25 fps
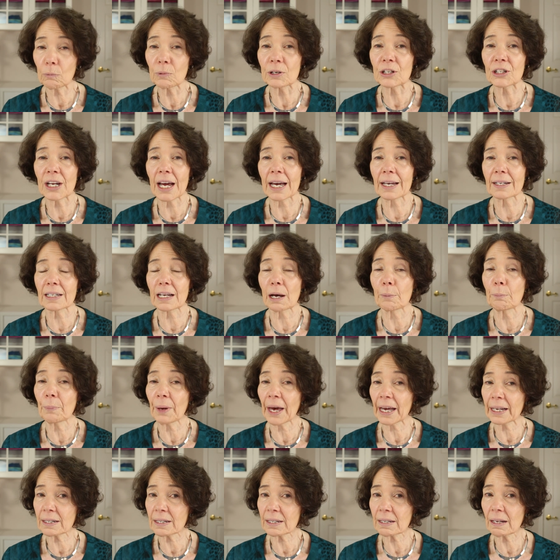which has a
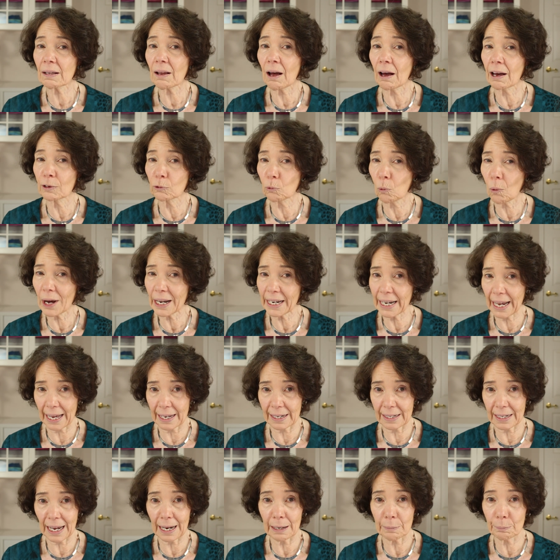pencil on one
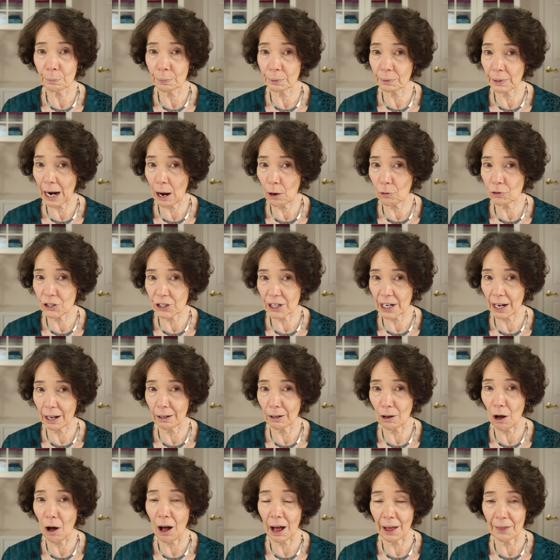end and brow
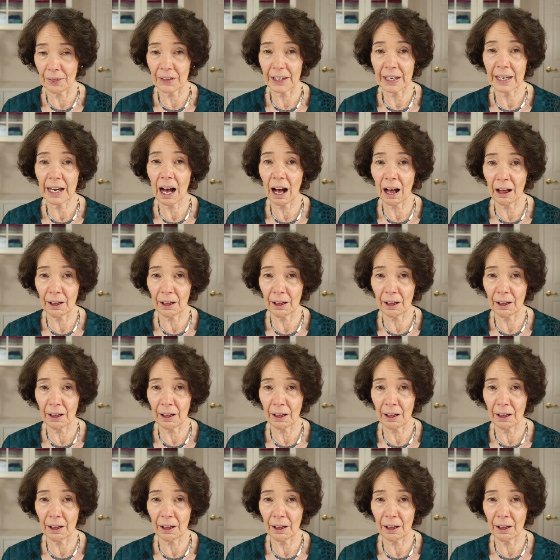gel on the